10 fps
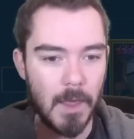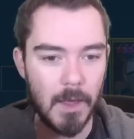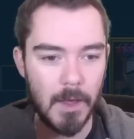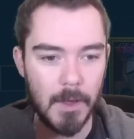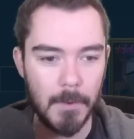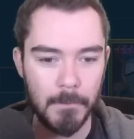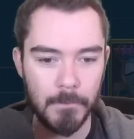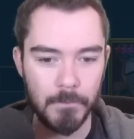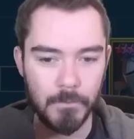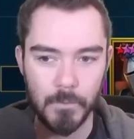
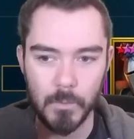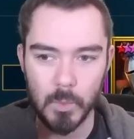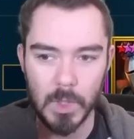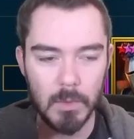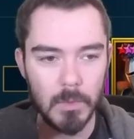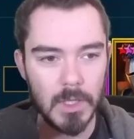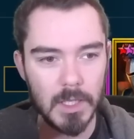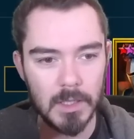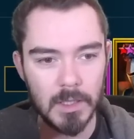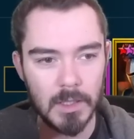Um, well,
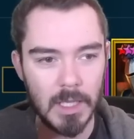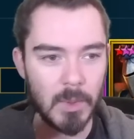we could,